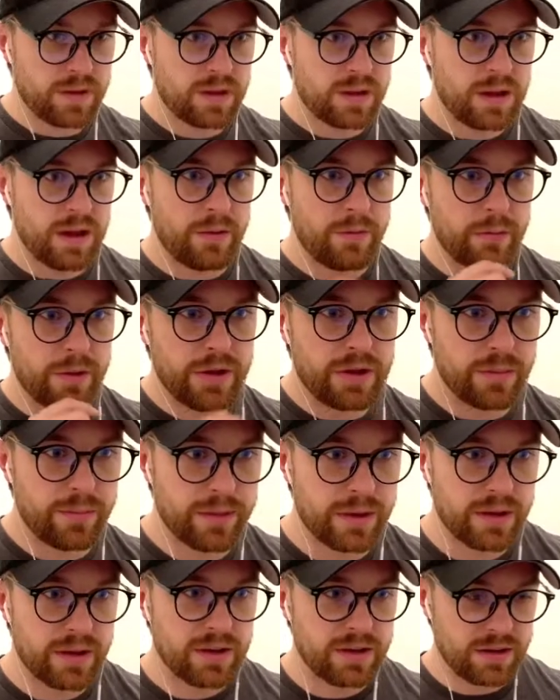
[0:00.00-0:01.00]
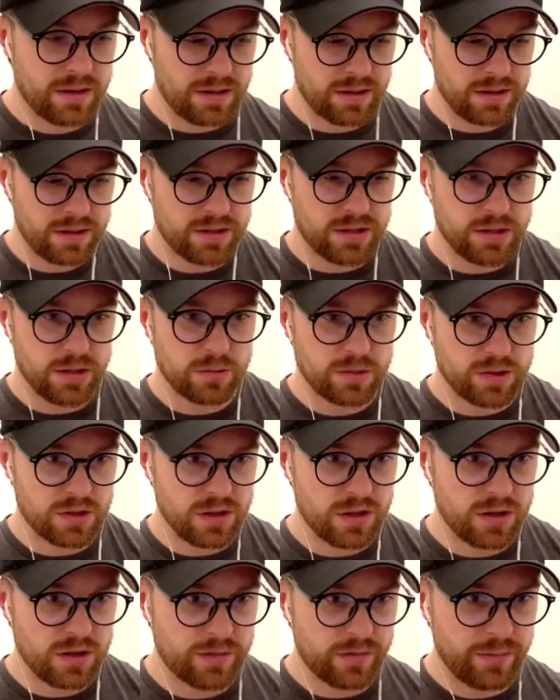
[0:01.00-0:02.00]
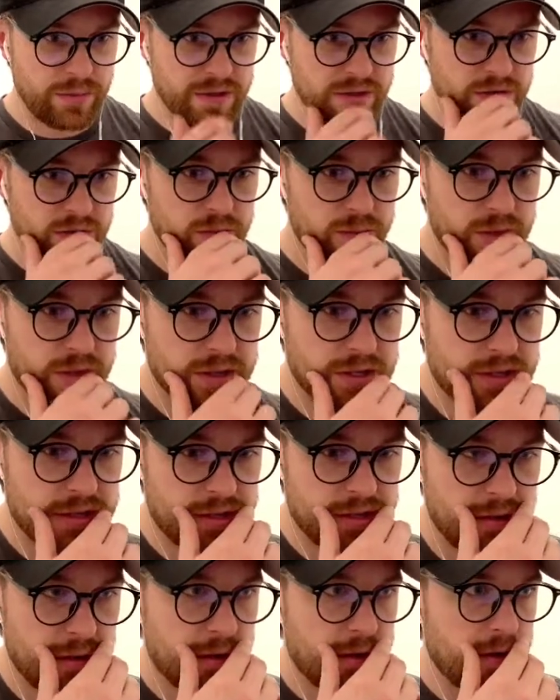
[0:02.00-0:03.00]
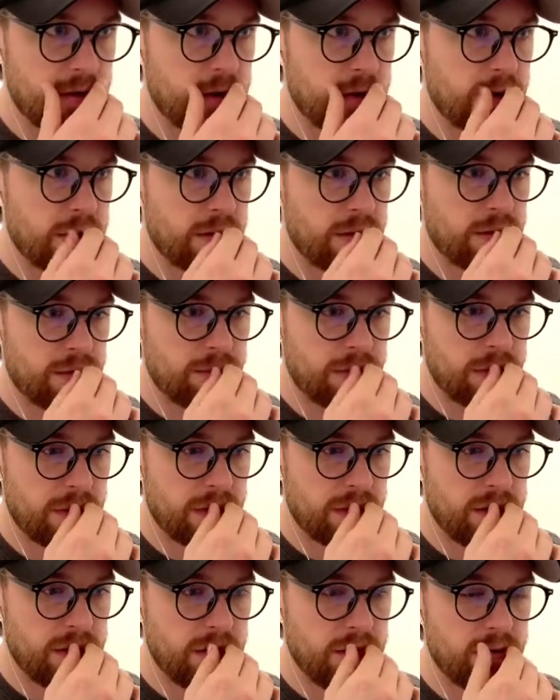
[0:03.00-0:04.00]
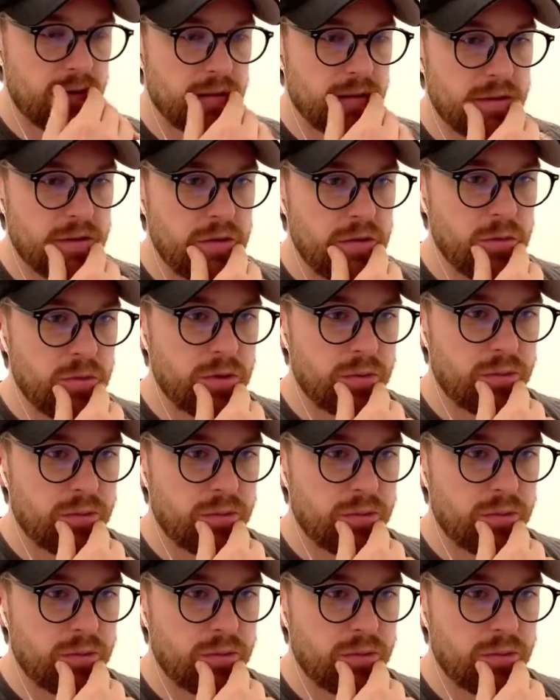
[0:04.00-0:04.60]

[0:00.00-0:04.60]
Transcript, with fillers: I've really been uh, dozing off a bit too much on uh, my unit